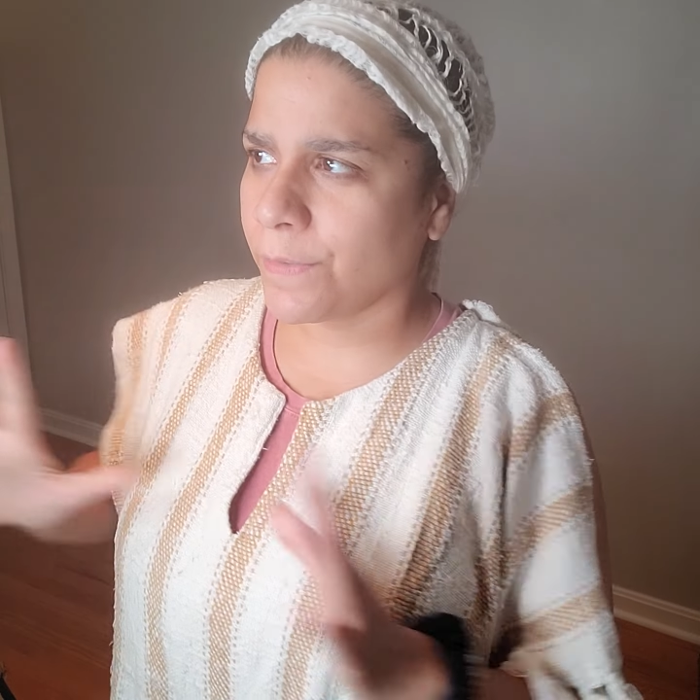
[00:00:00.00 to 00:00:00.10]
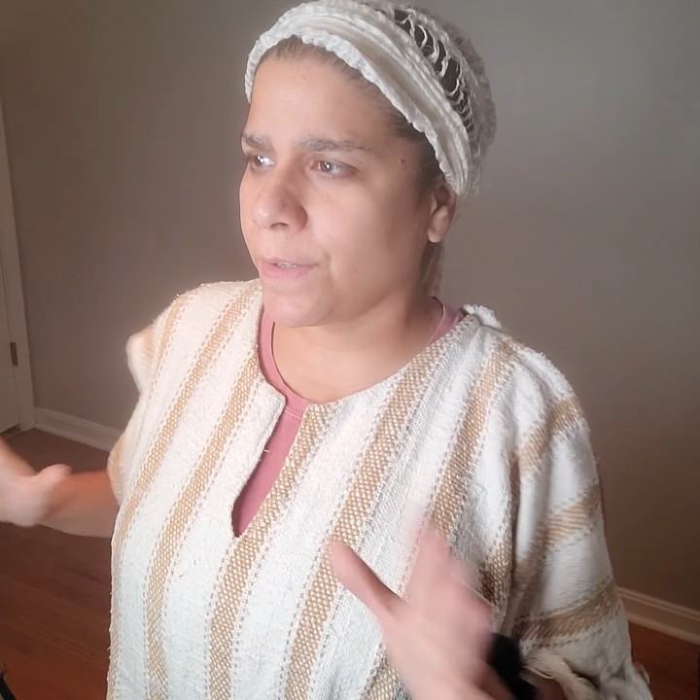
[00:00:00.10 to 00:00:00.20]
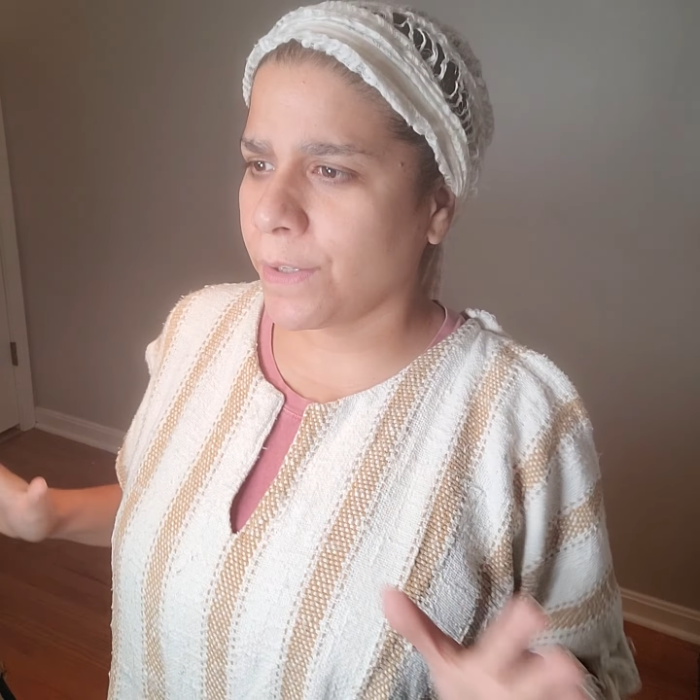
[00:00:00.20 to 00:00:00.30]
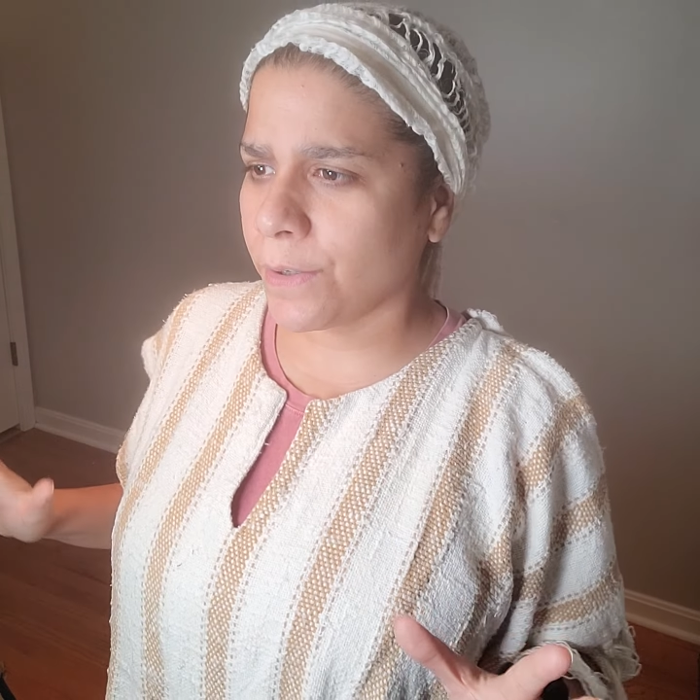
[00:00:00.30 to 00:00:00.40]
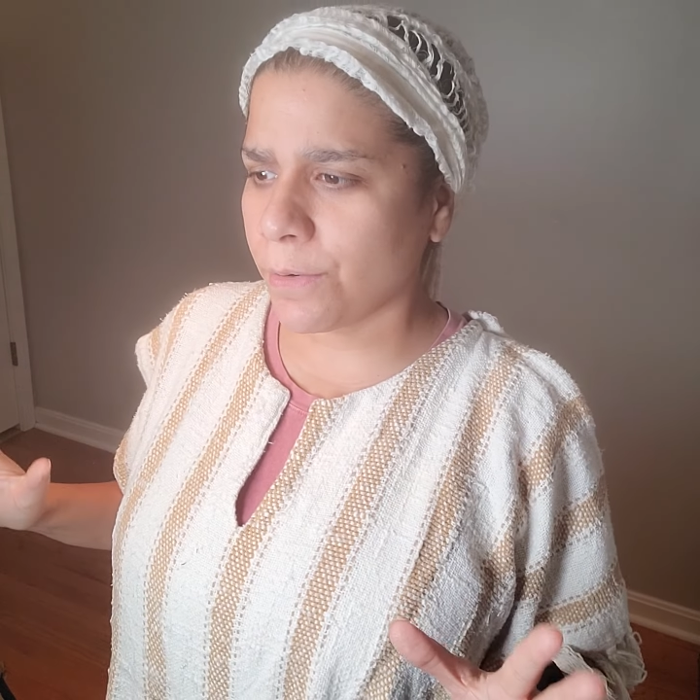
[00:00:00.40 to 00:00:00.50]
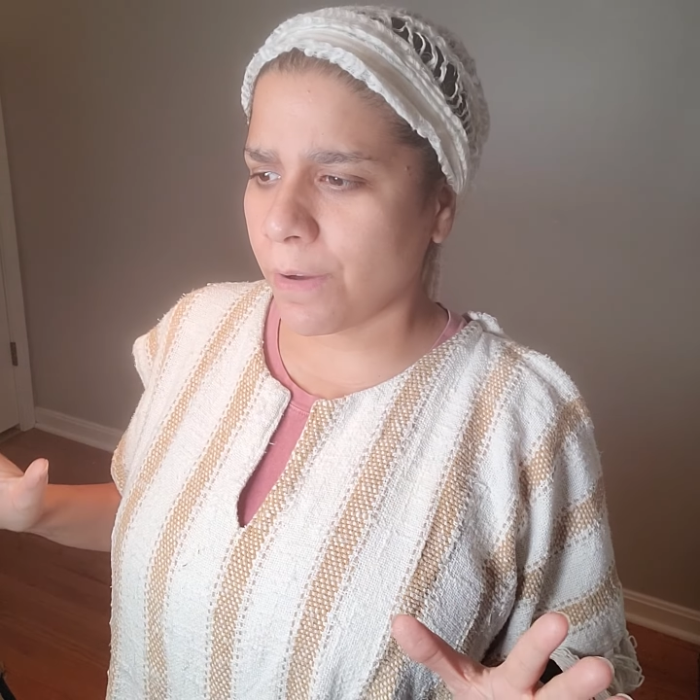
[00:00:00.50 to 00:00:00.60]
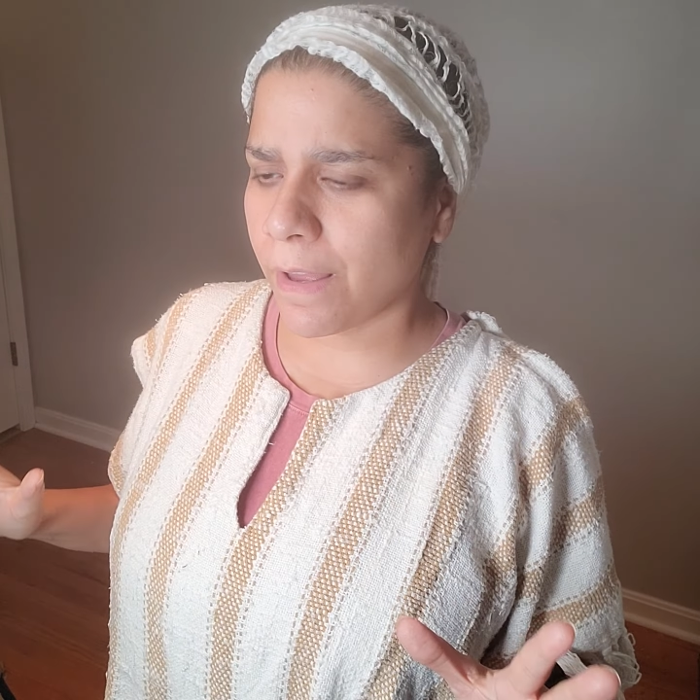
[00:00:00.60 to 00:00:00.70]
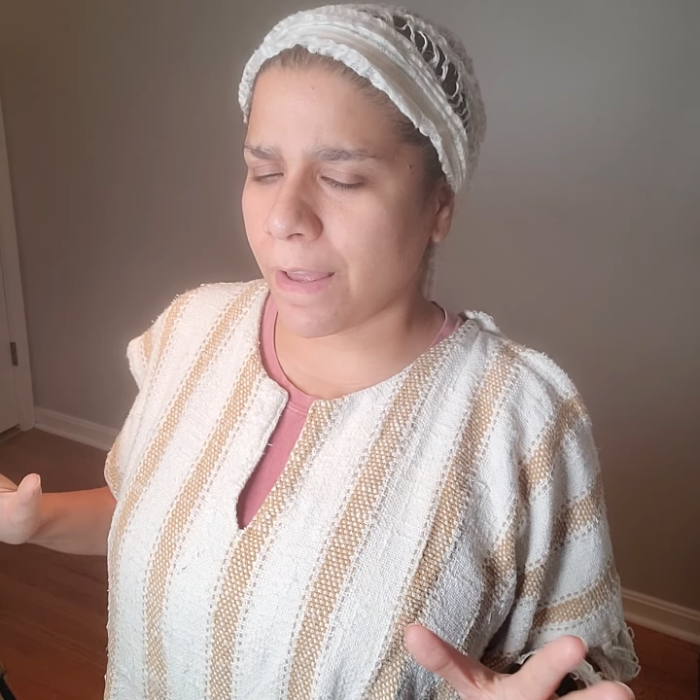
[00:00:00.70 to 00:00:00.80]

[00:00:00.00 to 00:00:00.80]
video,